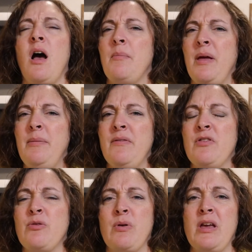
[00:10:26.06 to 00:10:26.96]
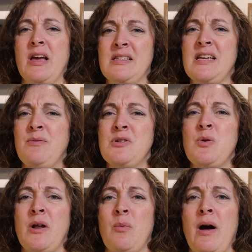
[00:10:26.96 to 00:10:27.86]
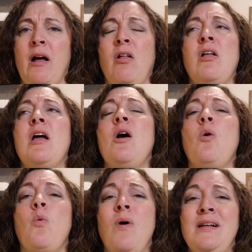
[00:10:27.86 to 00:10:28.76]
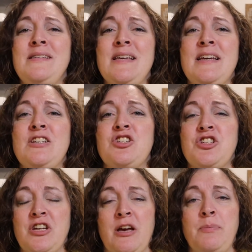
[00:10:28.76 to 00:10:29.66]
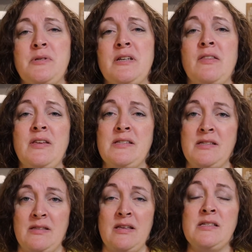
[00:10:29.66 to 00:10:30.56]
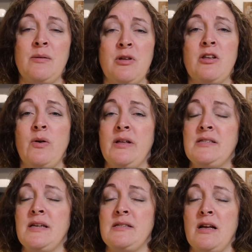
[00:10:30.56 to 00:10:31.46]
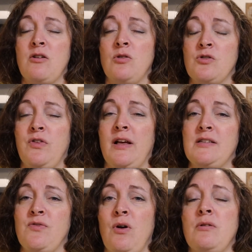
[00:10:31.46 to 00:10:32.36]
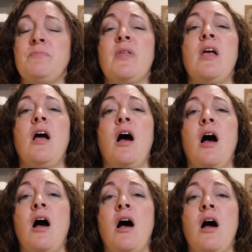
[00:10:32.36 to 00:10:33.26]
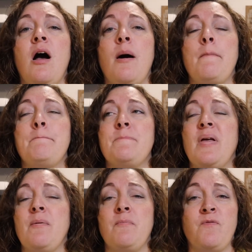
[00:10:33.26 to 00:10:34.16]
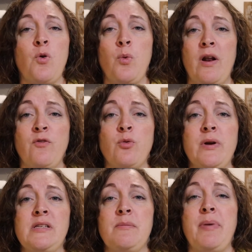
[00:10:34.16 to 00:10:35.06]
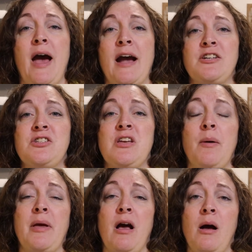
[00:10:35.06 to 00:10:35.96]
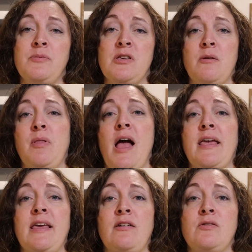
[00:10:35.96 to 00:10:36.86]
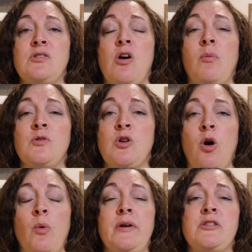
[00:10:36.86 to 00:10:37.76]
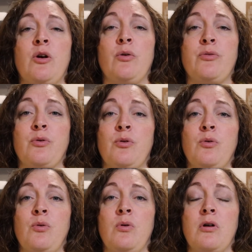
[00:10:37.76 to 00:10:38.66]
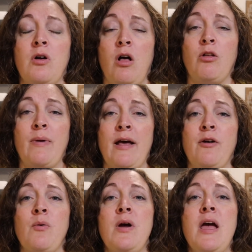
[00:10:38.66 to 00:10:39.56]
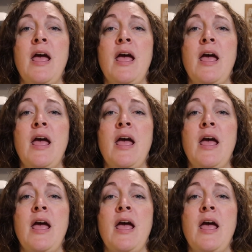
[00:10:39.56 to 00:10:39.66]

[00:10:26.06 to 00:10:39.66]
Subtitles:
maybe even 3. Guys, it was quite a while. Once it shipped, now this I'm going to go ahead and say it's not CultureFly's fault. For whatever reason, packages coming up to the Black Hills almost always go through Colorado.